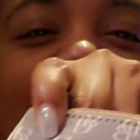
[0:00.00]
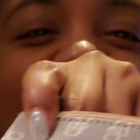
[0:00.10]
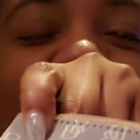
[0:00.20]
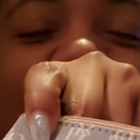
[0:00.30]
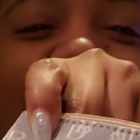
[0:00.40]
me
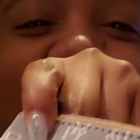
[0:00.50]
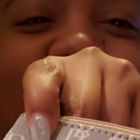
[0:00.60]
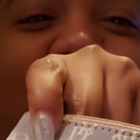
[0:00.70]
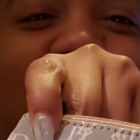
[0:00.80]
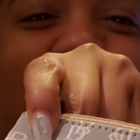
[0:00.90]
tell you
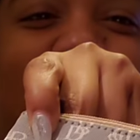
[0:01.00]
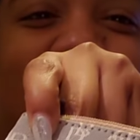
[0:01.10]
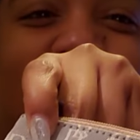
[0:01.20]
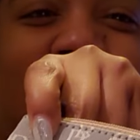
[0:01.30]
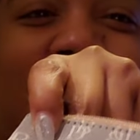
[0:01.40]
something.
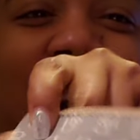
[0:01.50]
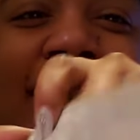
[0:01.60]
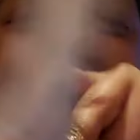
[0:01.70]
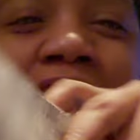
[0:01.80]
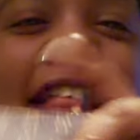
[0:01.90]

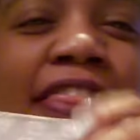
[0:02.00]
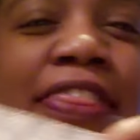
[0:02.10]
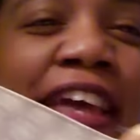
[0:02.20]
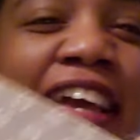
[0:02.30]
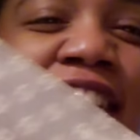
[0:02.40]

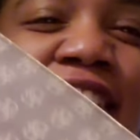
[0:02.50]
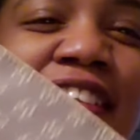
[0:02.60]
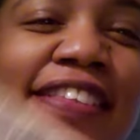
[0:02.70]
This